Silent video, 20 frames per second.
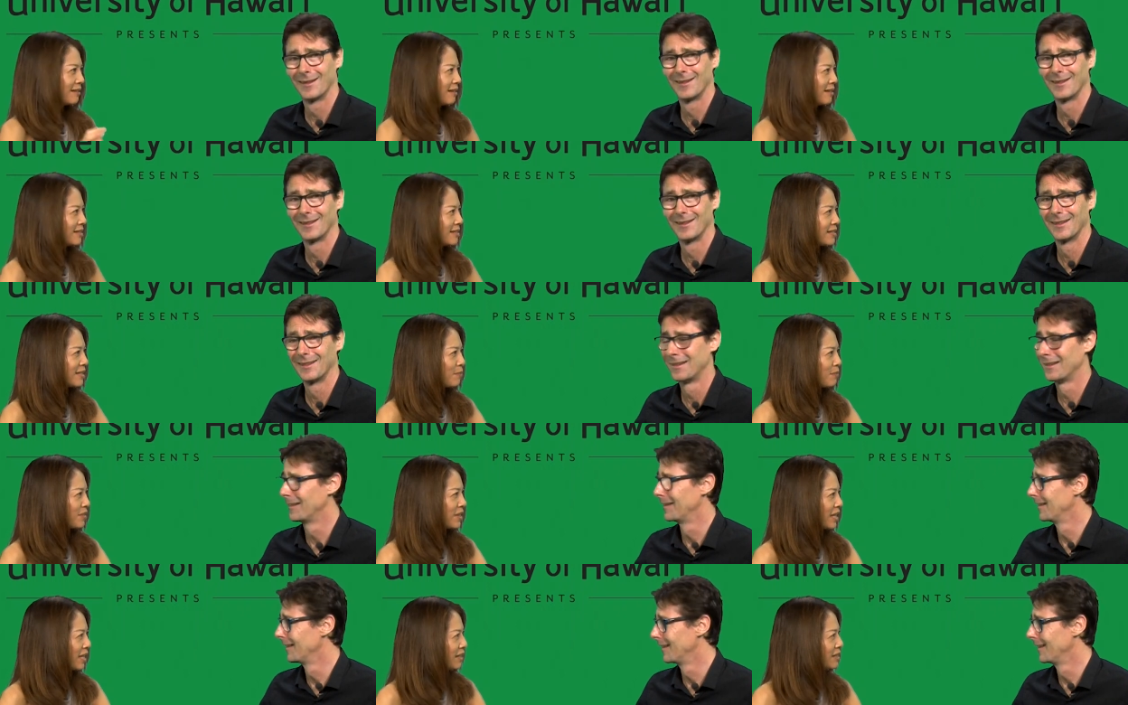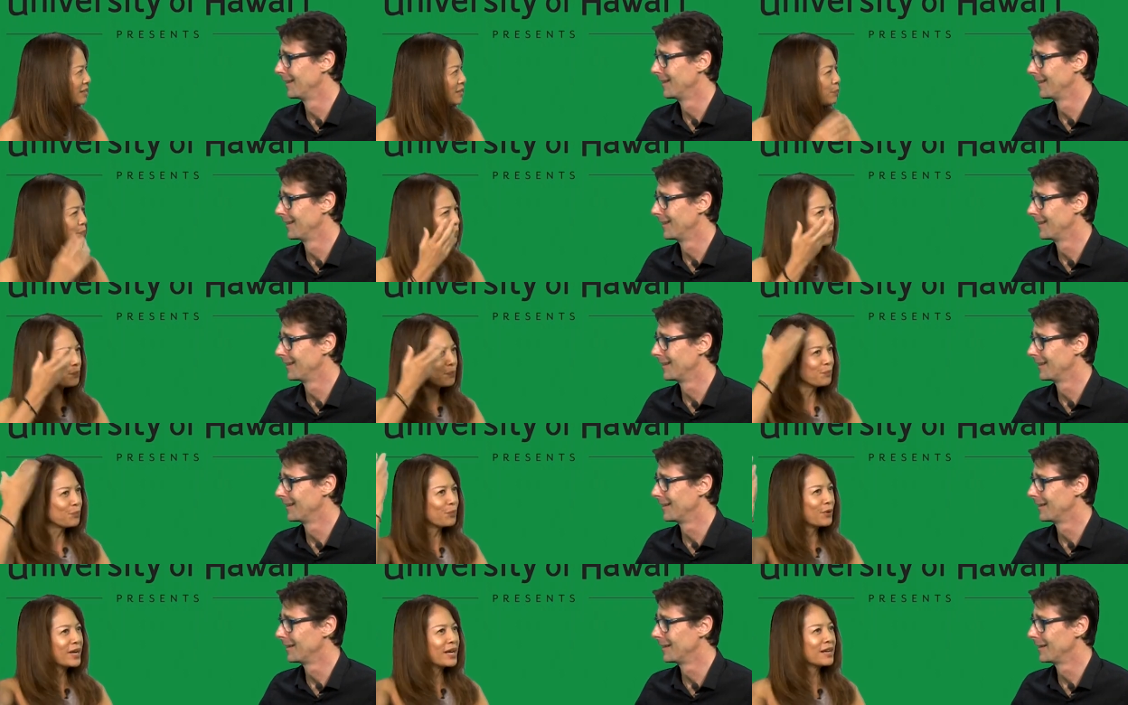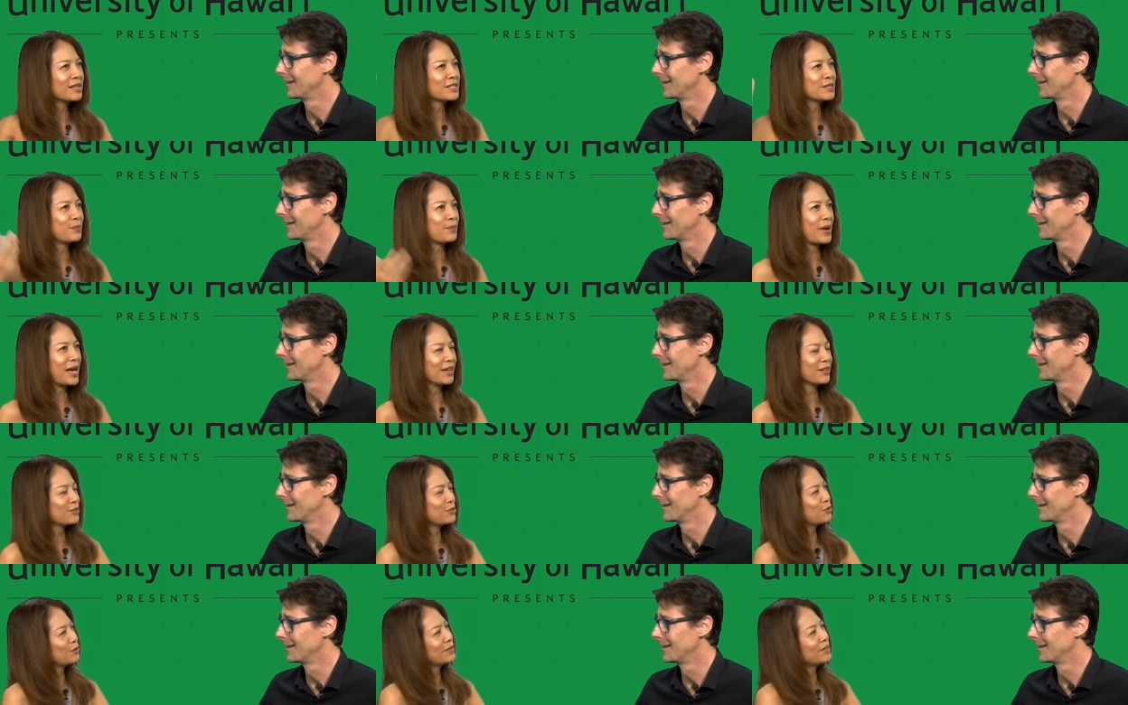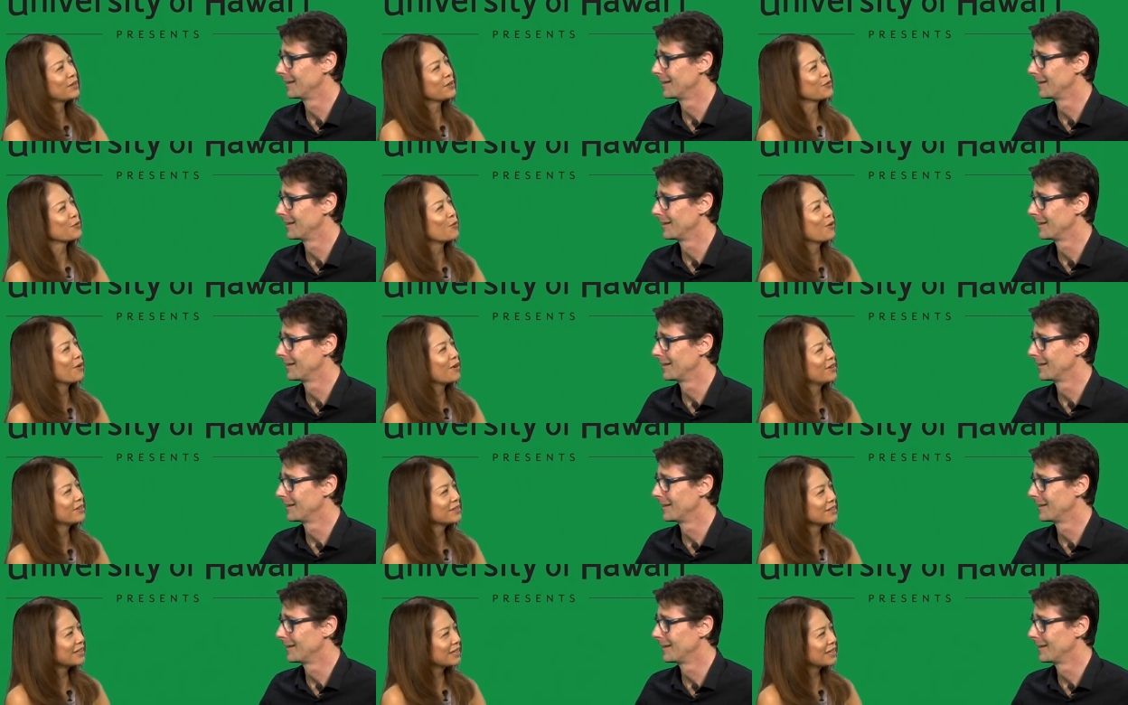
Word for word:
Speaker 1: something to bring us back to another world.